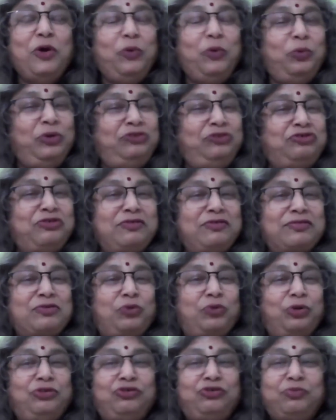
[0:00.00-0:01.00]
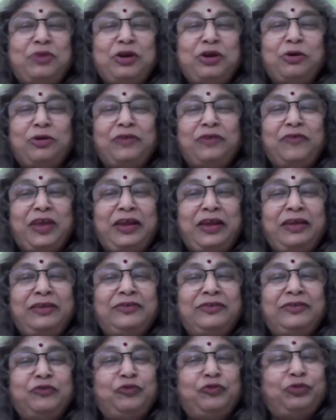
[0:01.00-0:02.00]
which is going to be on a very
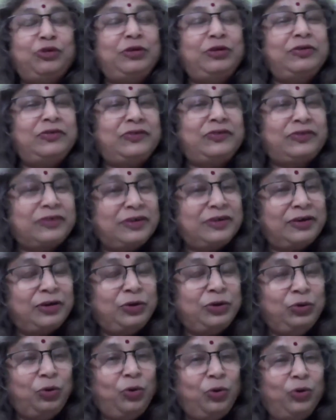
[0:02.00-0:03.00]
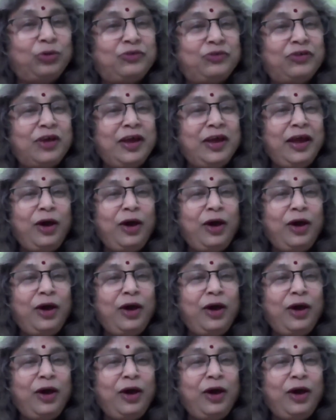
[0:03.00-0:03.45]
different note